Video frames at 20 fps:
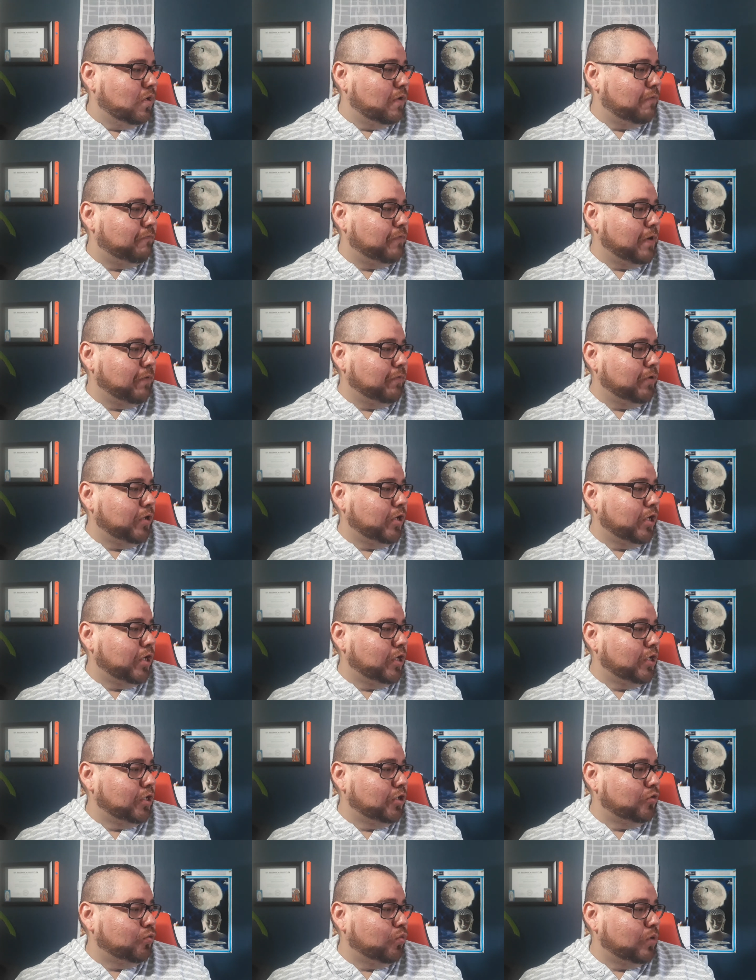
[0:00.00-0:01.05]

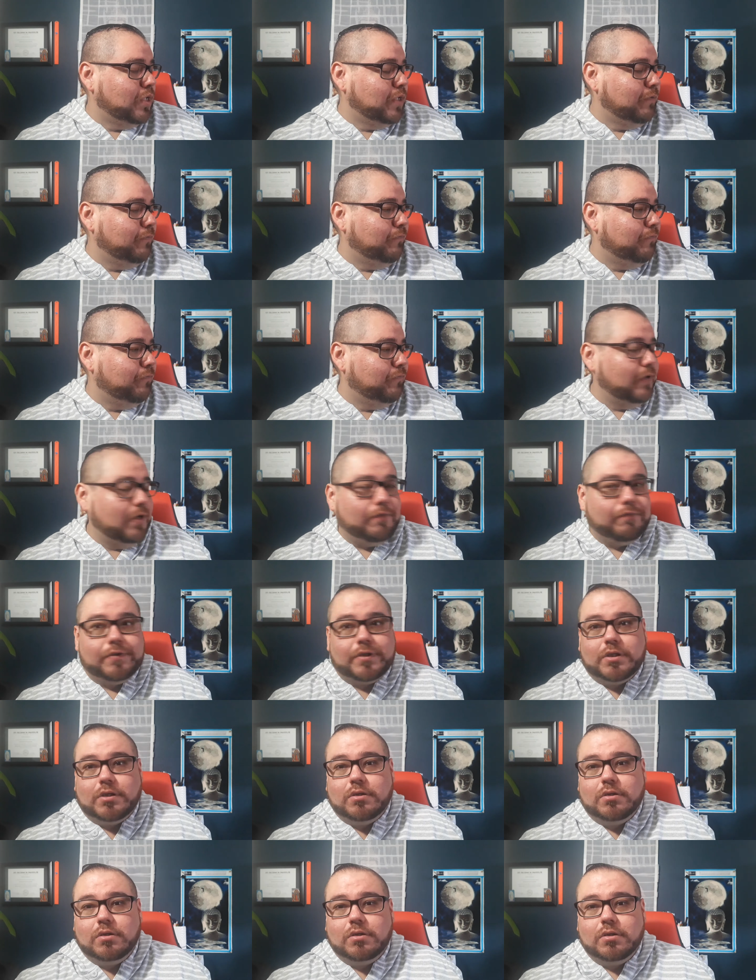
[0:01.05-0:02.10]
February
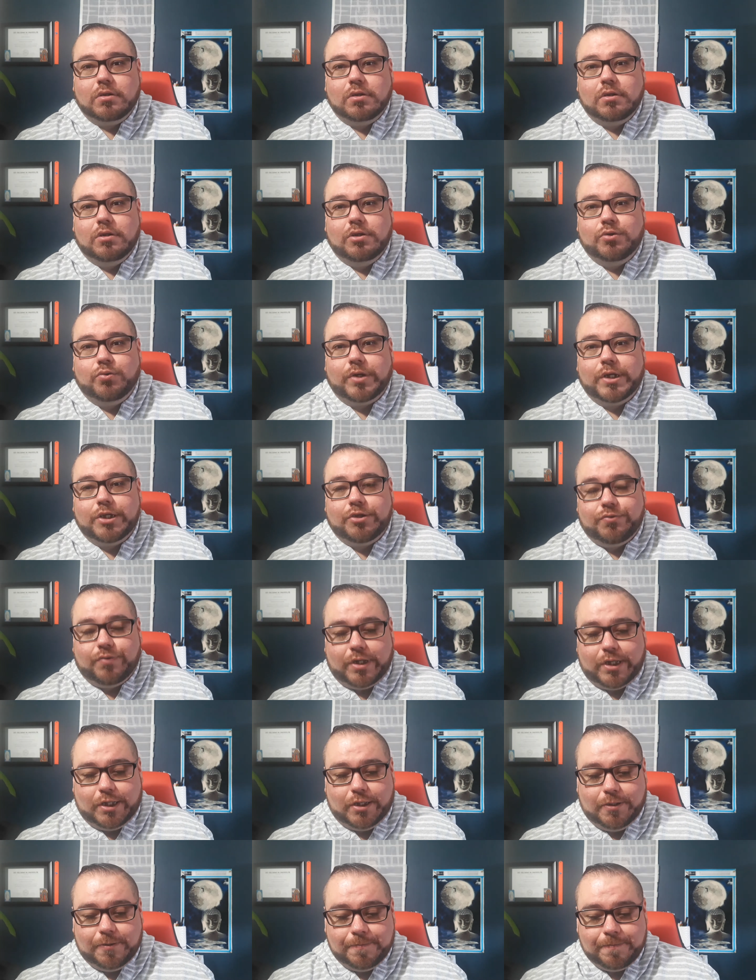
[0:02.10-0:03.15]
25th,
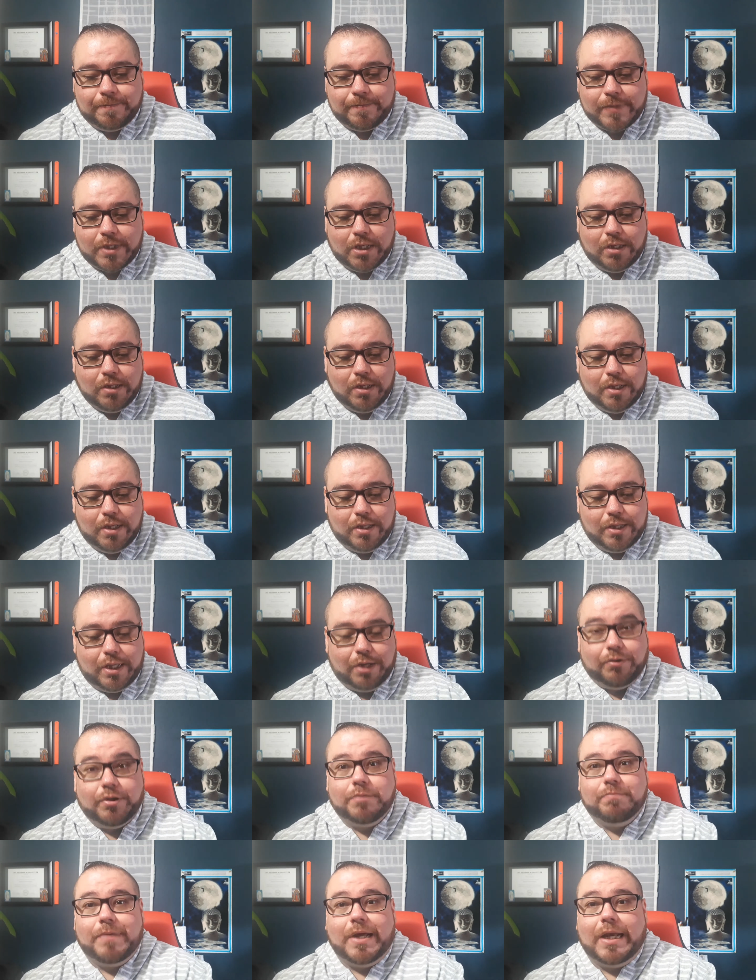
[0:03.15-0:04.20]
2020. That
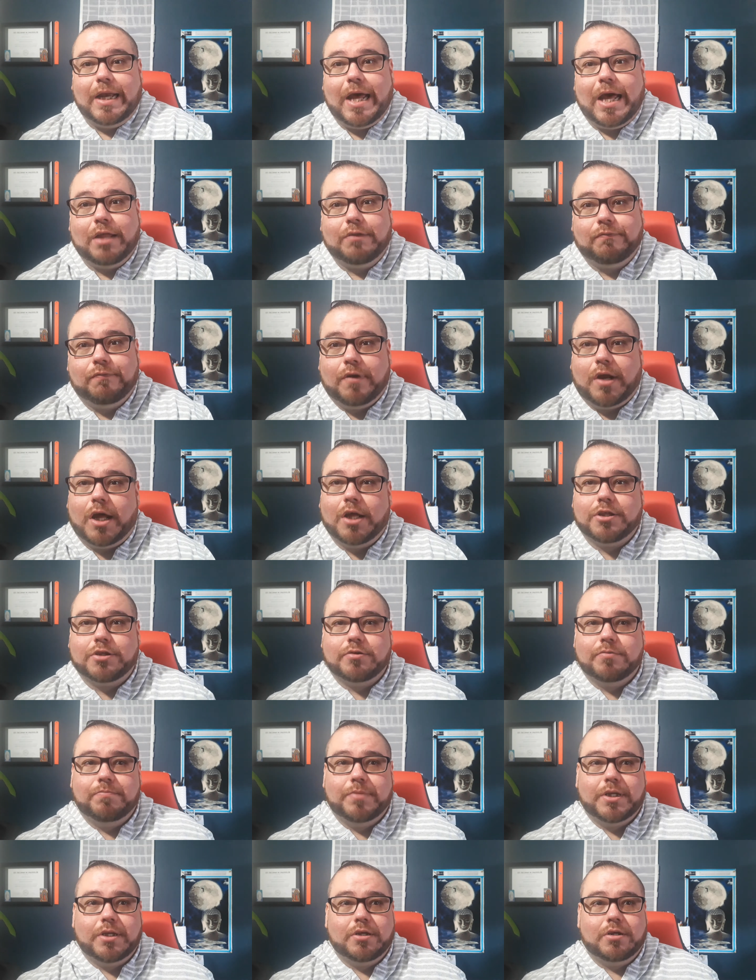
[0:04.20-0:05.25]
was my last
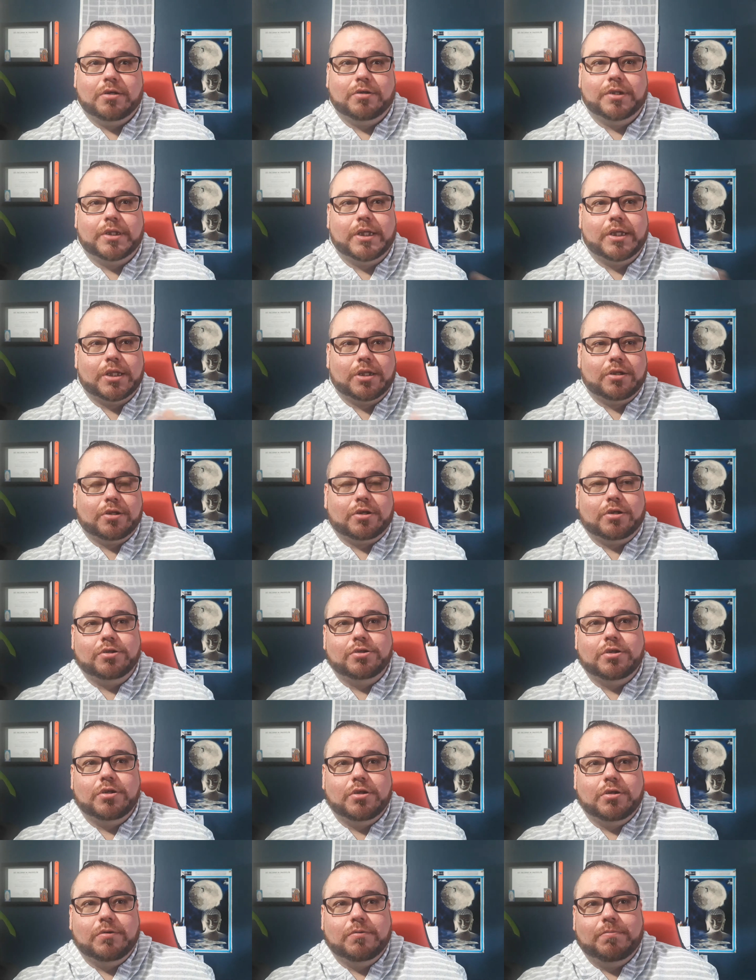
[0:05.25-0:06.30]
Flosstube video. This is going
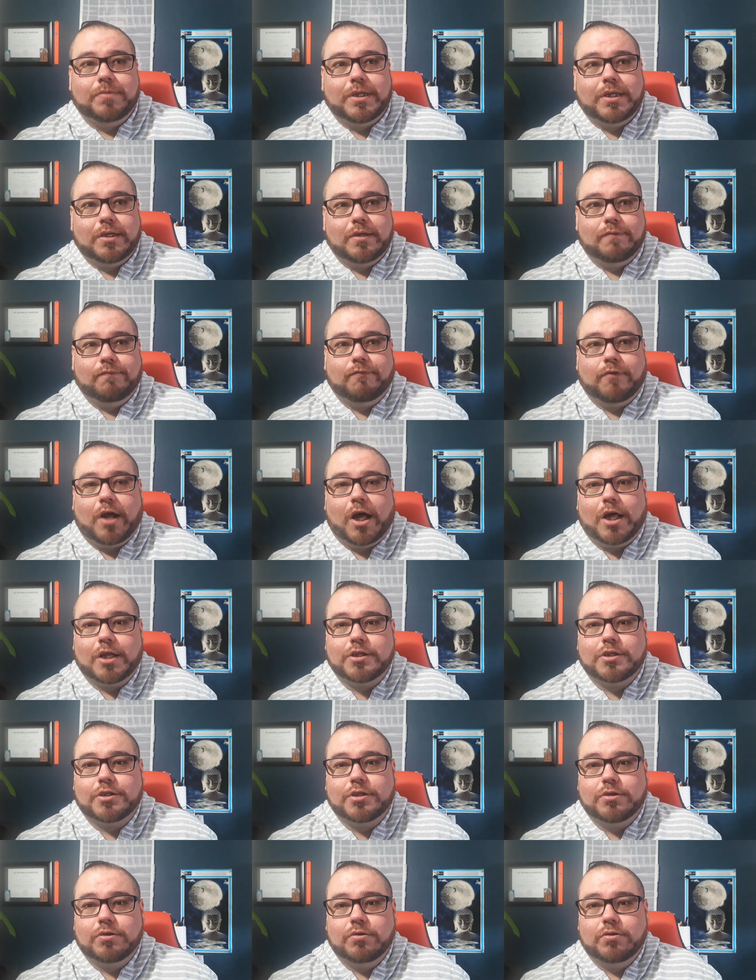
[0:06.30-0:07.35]
to be
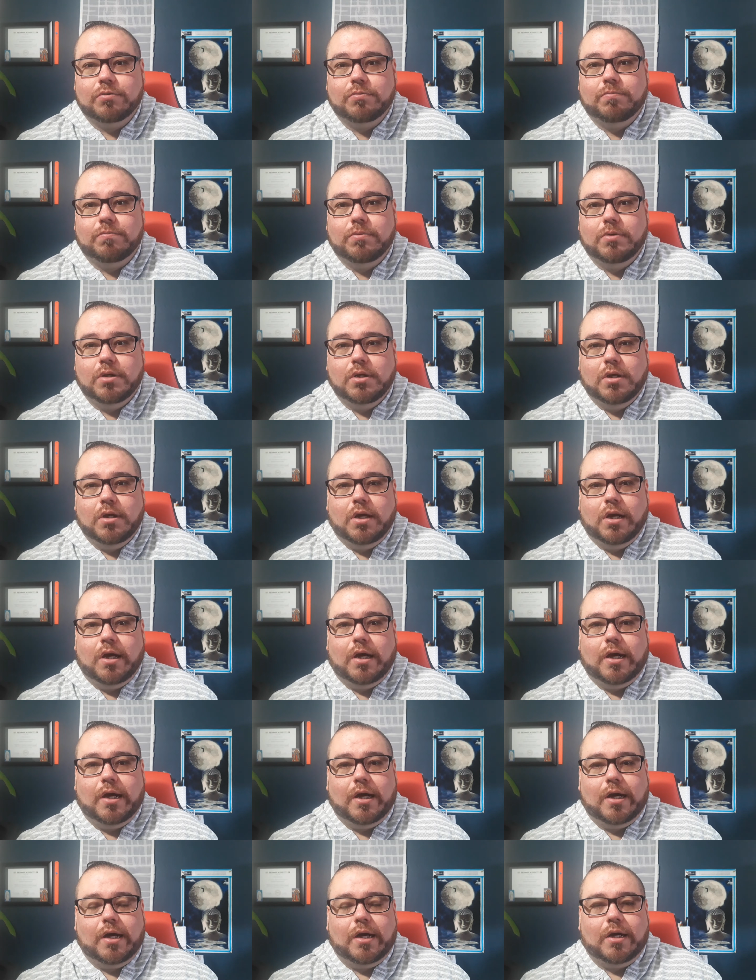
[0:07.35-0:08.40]
Flosstube
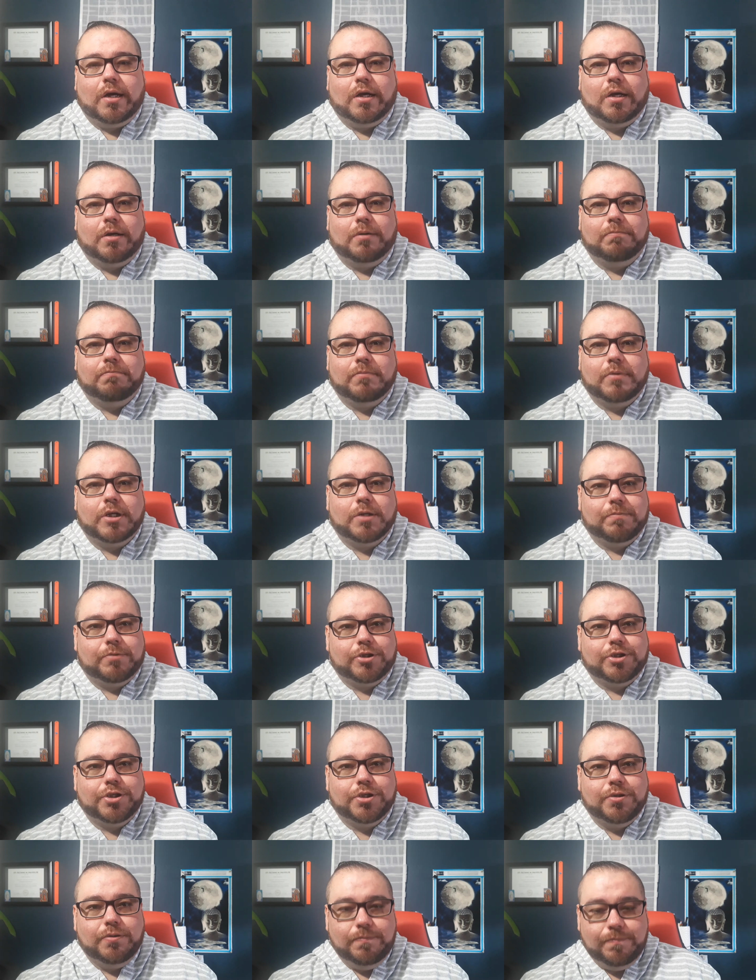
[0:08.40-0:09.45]
number
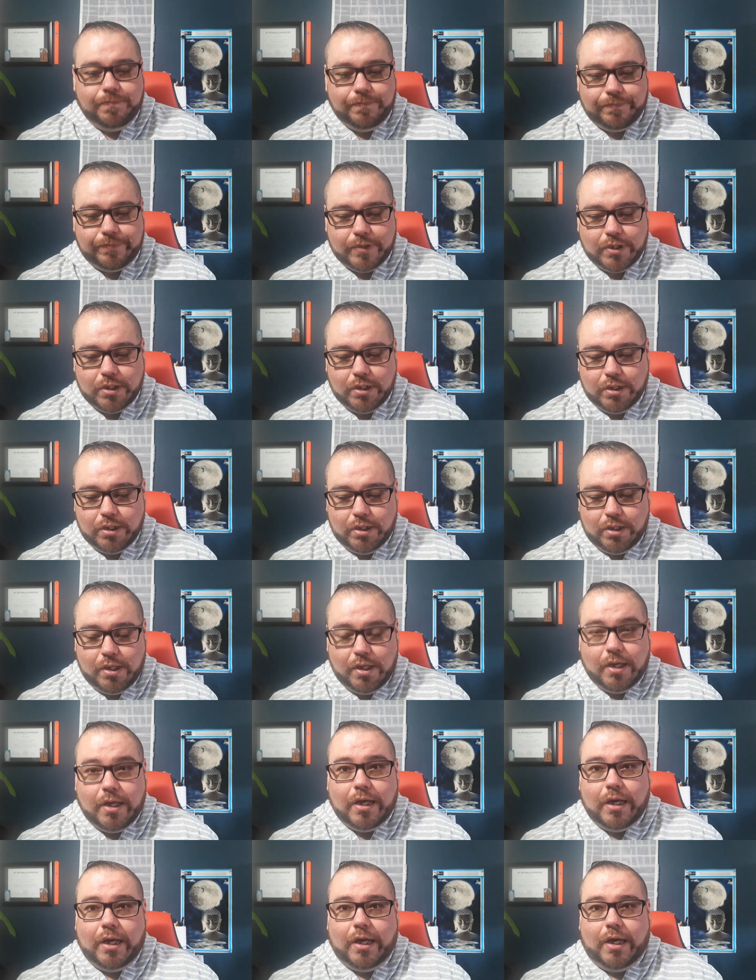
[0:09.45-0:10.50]
2.
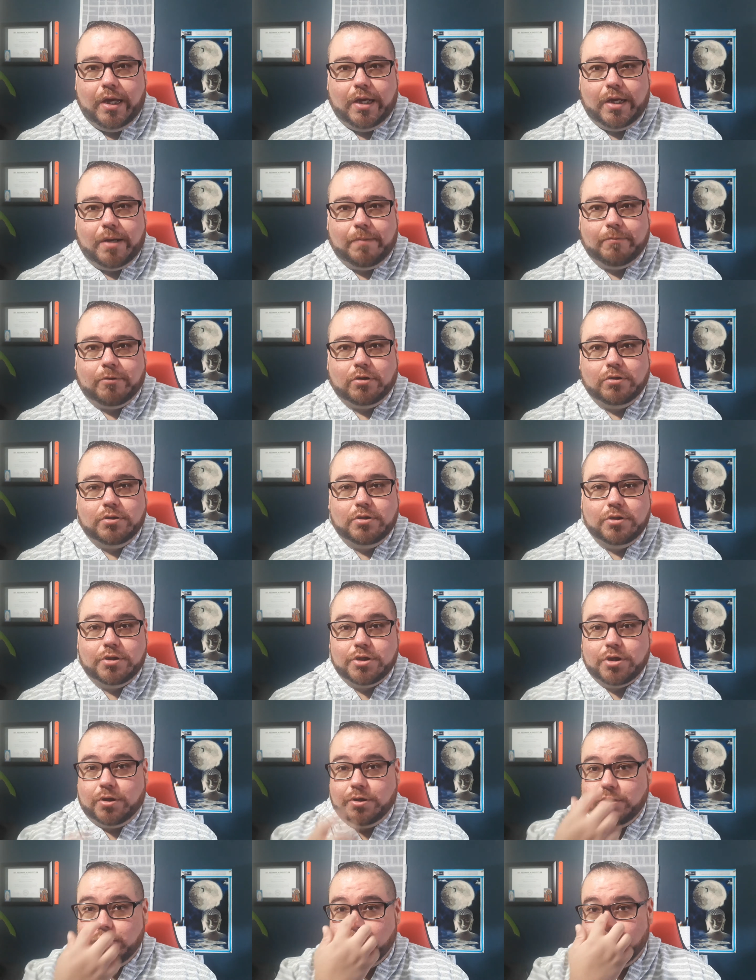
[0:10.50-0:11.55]
And I'm going to
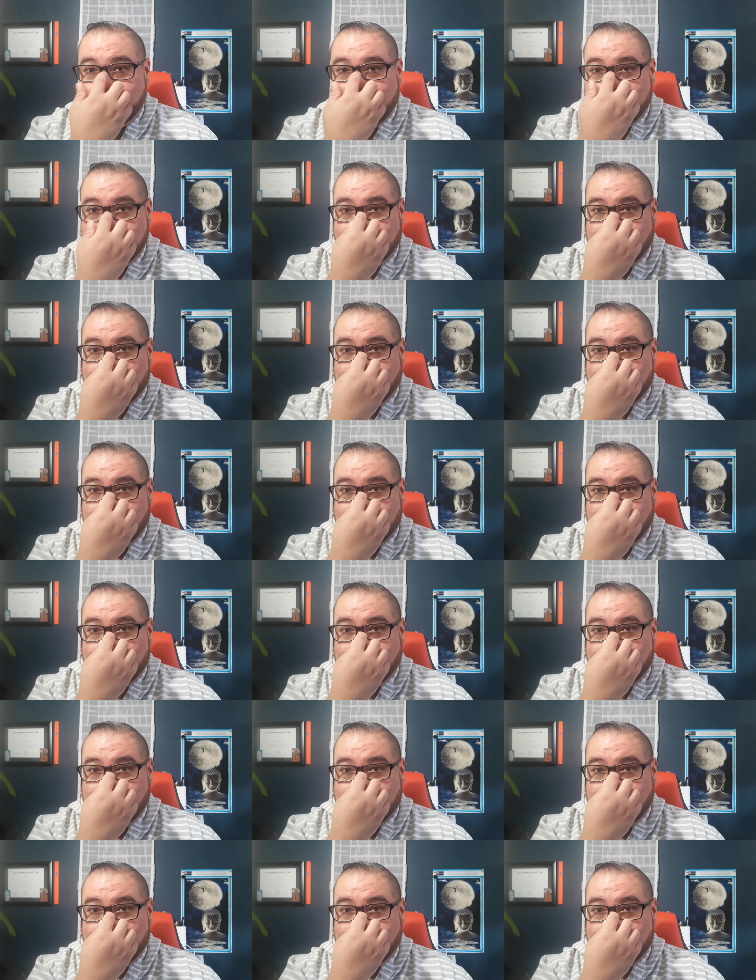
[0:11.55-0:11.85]
show you my